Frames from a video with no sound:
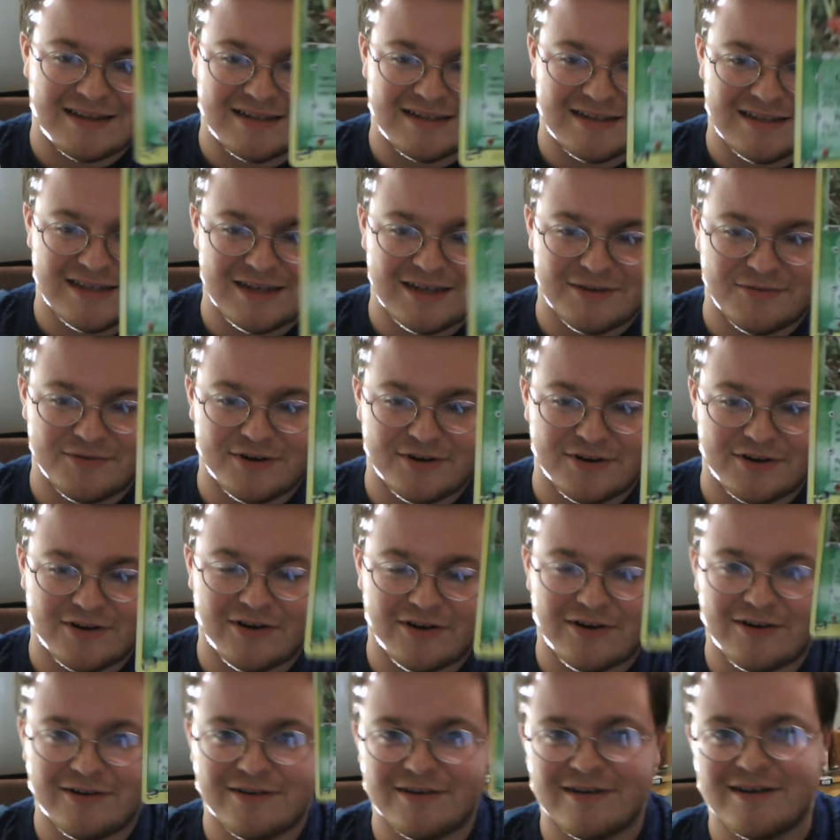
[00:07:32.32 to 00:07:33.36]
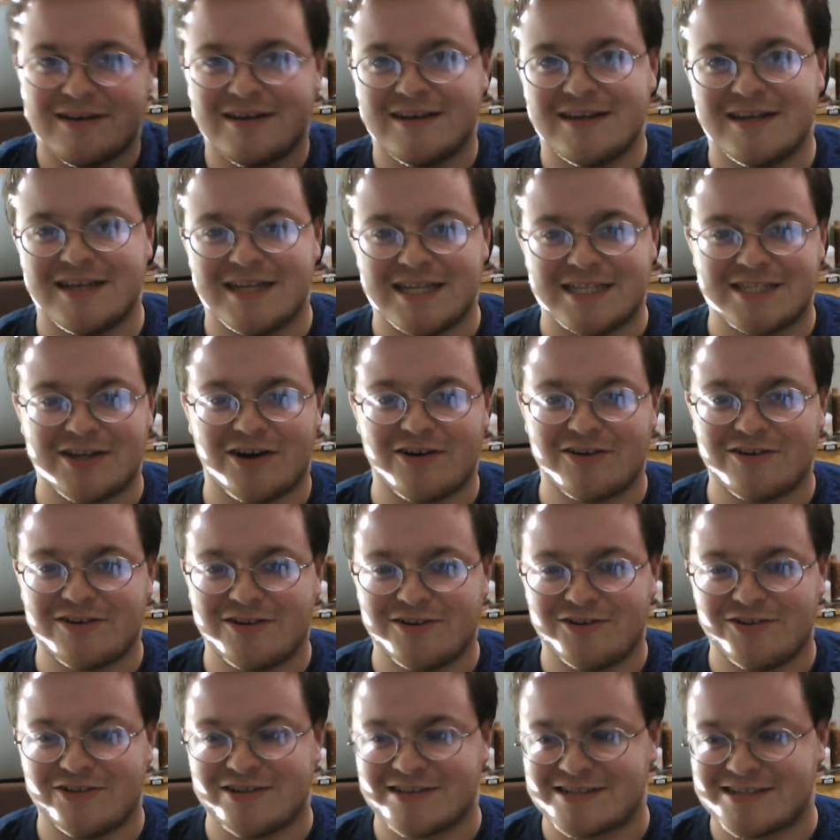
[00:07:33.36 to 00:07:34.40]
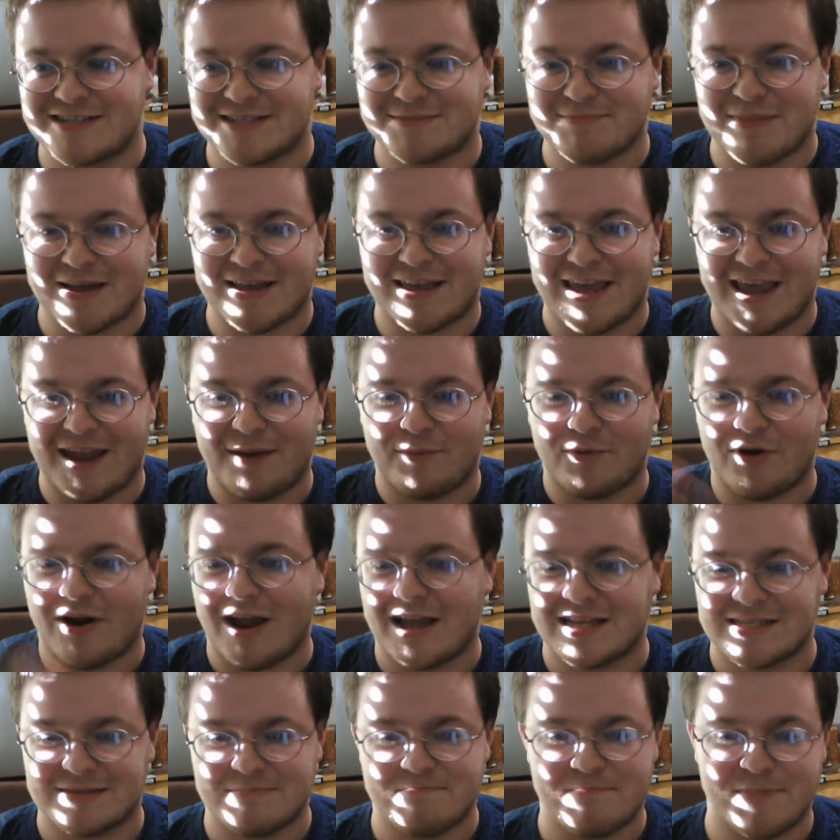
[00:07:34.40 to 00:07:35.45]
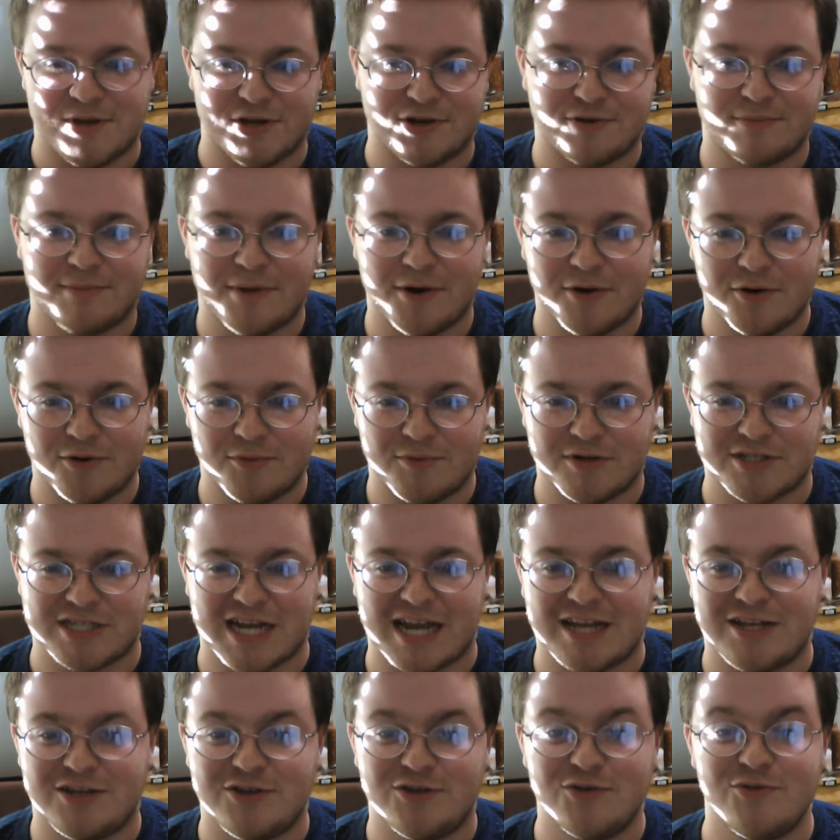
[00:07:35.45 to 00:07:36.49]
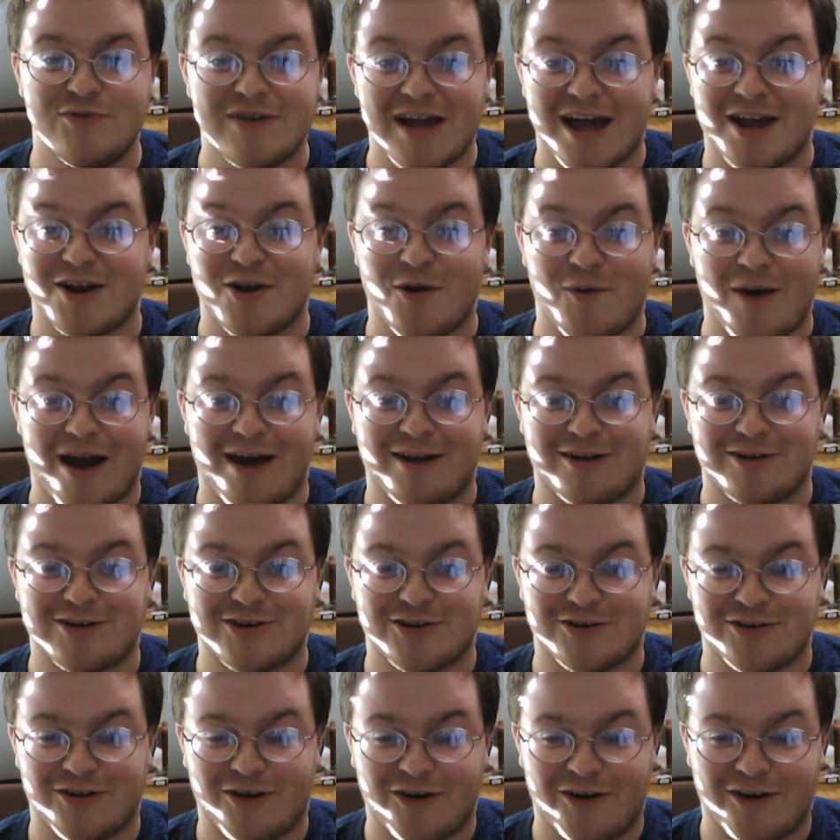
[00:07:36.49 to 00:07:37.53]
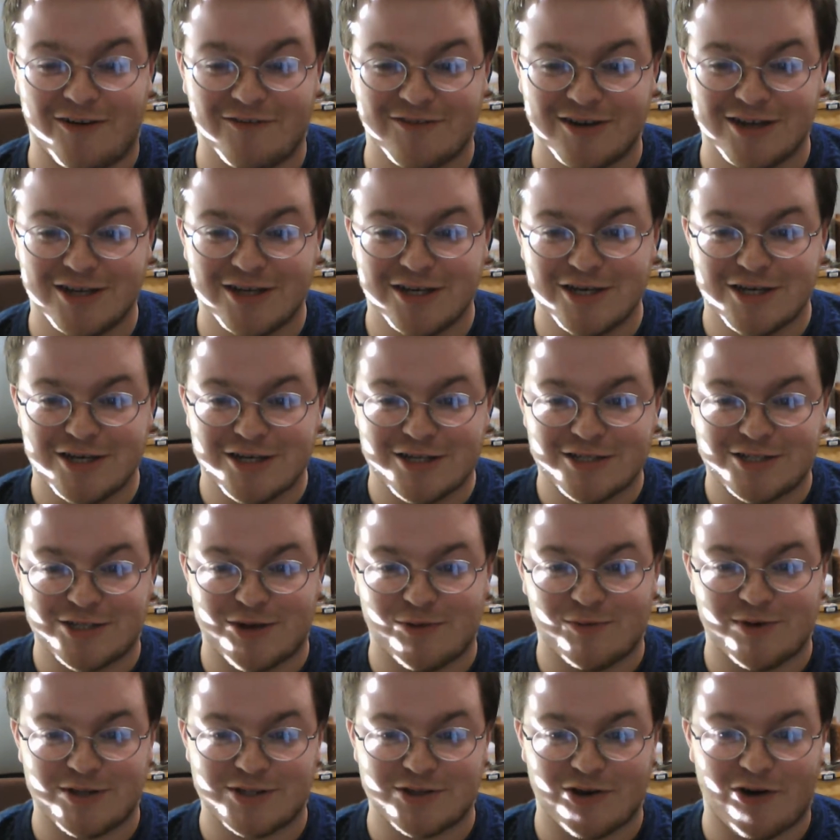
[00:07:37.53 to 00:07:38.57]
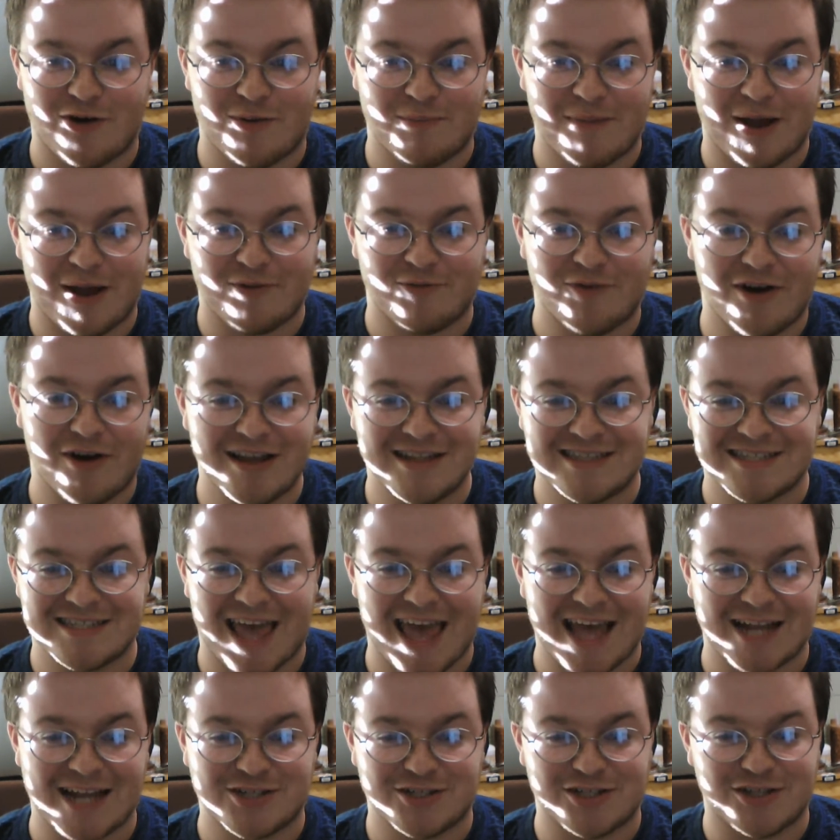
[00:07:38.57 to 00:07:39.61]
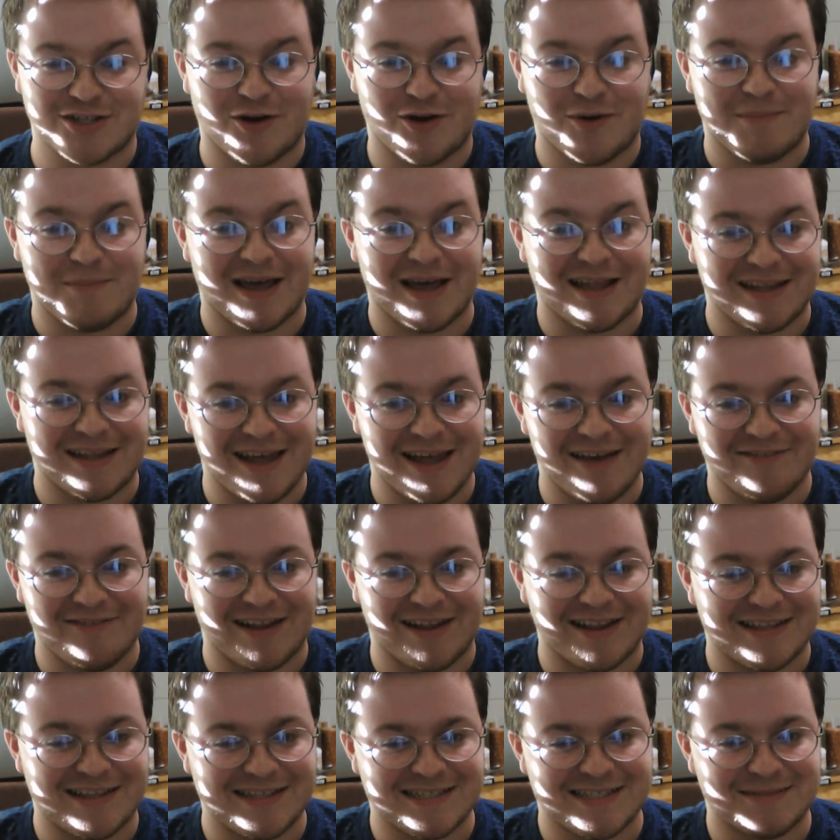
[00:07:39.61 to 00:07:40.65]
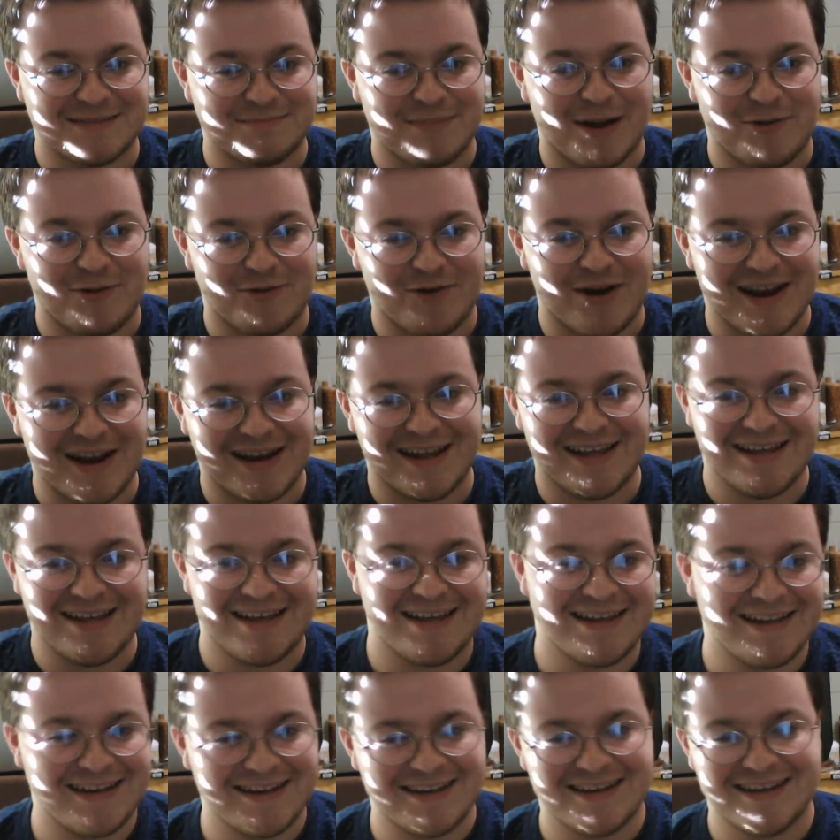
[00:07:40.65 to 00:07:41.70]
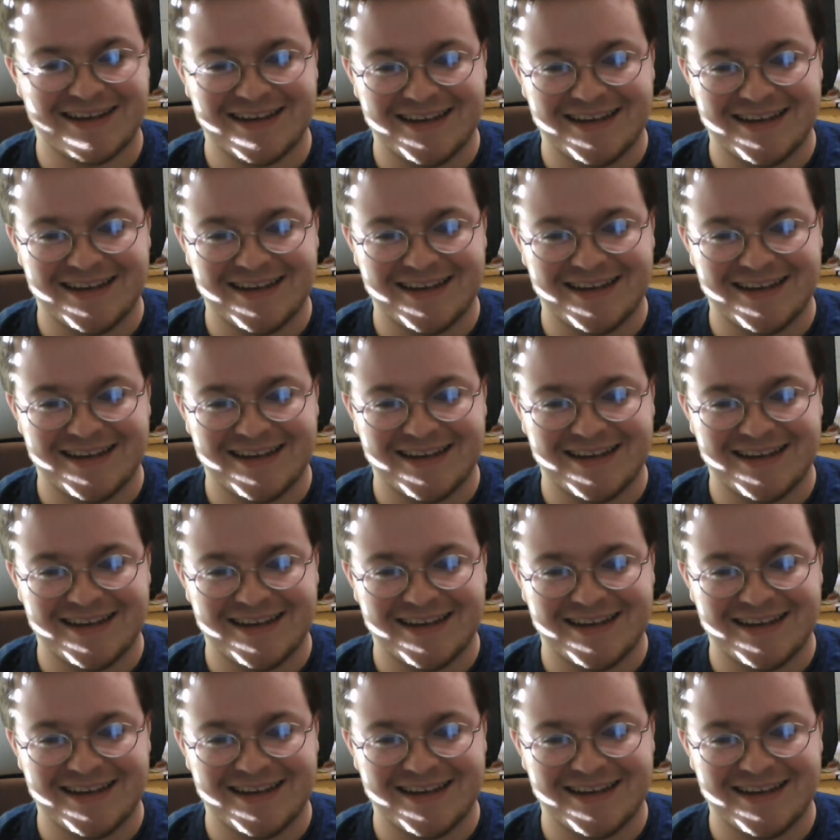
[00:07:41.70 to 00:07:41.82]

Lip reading: e-reader card. It's hard to do this because my camera has a mirror mode, which I do not know how to turn off. So what's on my right's actually on my left. Like, this is my right hand.